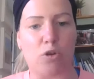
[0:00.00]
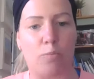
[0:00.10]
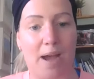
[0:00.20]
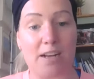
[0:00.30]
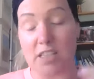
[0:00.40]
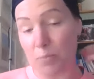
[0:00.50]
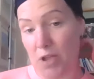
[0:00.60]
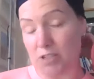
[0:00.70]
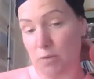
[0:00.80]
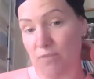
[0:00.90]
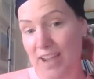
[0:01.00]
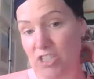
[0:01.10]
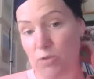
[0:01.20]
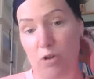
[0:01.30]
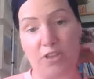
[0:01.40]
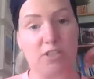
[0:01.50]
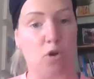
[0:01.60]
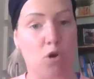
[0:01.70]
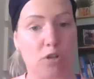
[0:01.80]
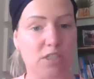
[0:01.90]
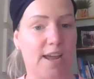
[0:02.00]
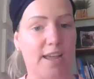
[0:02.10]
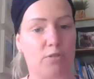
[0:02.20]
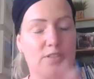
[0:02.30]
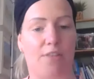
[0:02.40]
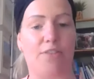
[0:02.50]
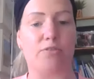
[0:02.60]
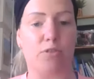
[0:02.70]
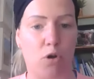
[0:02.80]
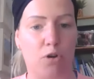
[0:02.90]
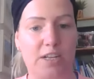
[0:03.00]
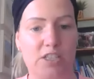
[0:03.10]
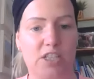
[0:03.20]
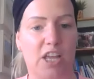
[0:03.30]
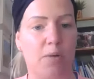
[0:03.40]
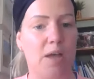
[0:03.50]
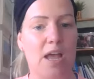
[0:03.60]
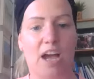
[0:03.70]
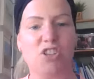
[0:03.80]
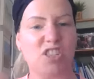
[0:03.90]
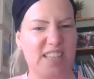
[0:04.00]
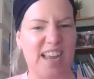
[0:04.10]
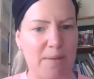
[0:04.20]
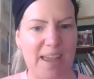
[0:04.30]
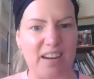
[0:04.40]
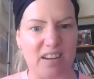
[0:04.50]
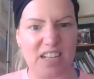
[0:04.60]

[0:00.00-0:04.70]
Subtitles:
Go back to the person who invited you on this call tonight or sent this recording to you and just say, I'm in.